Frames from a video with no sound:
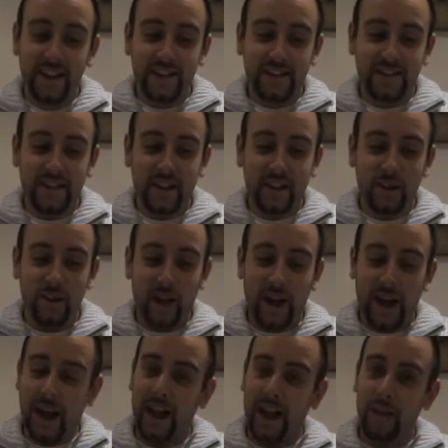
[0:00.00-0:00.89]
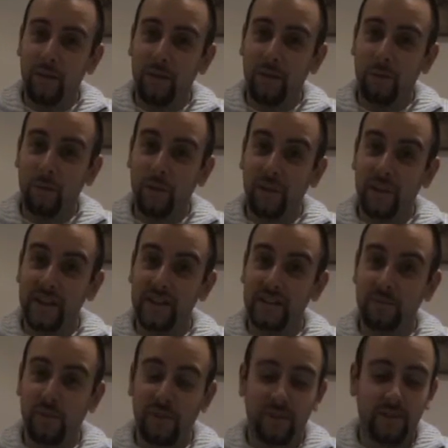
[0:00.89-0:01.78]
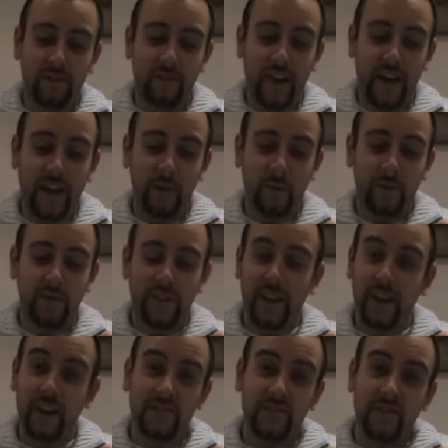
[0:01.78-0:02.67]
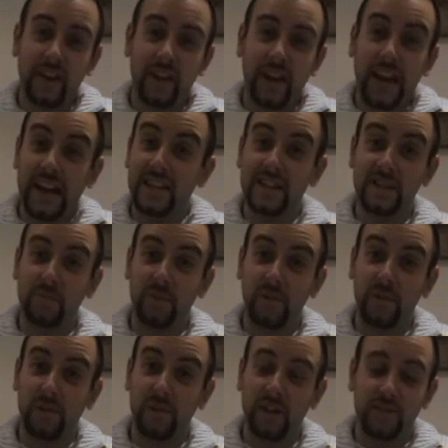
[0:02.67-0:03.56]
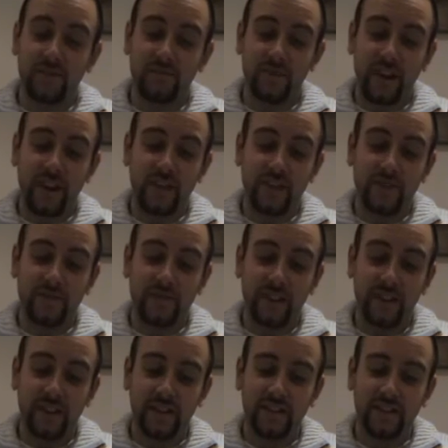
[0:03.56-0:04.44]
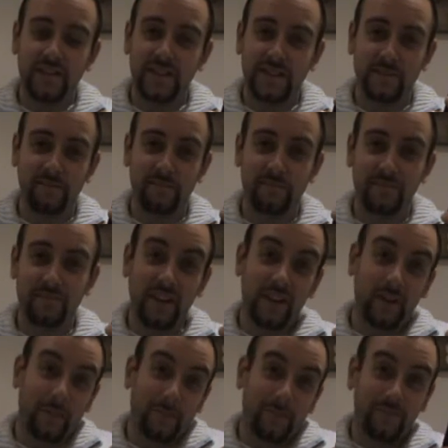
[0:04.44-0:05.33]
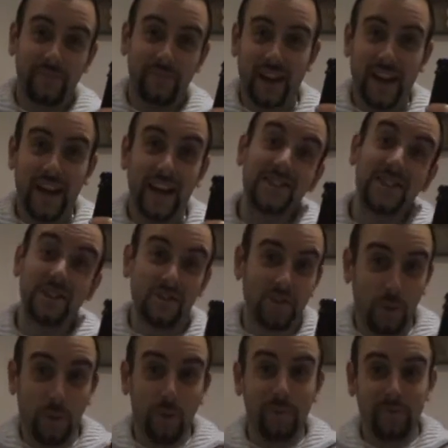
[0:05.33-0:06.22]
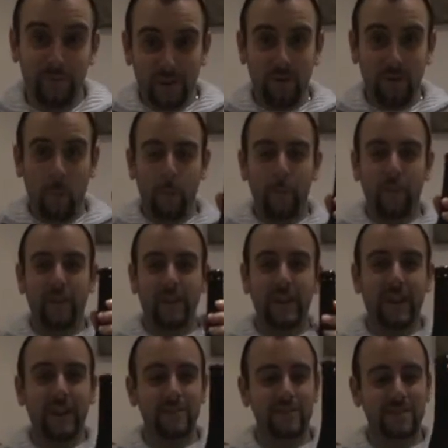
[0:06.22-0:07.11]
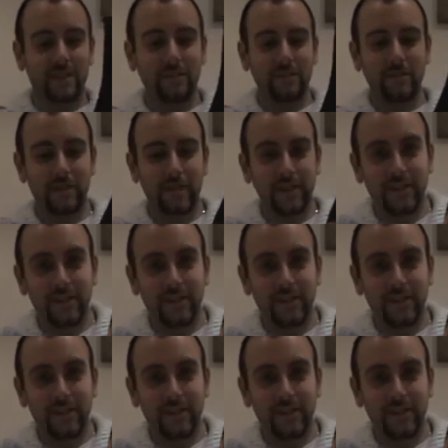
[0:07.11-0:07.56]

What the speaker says: So how will this one fare with the other Aspall range of ciders? Well, as usual, we'll be finding out soon.